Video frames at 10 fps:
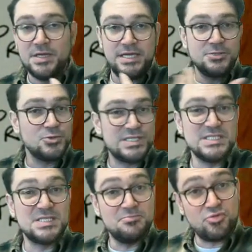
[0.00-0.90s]
interest
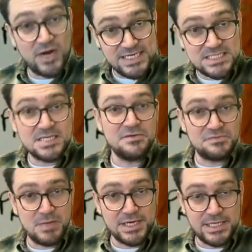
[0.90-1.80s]
is the price of
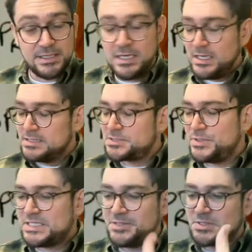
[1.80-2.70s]
money. And so
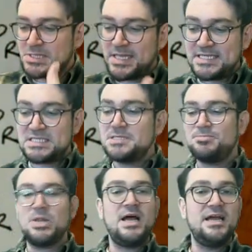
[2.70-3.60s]
we'd say there's less
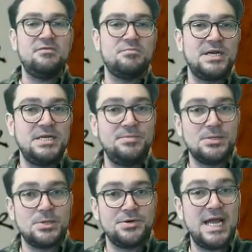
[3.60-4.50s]
supply of money to be
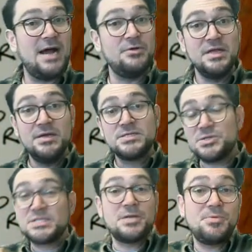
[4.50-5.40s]
loaned out,
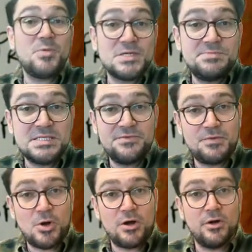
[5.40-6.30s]
so it's going to be more expensive to
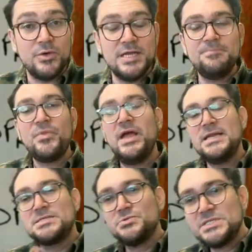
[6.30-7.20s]
borrow it. And
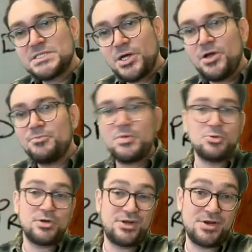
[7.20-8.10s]
as a result,
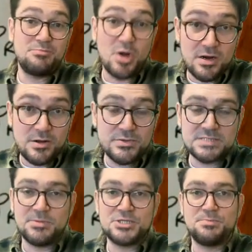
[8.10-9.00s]
people aren't going to borrow
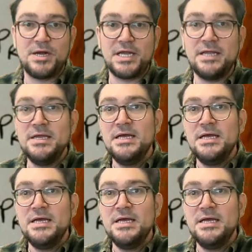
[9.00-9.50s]
as much money,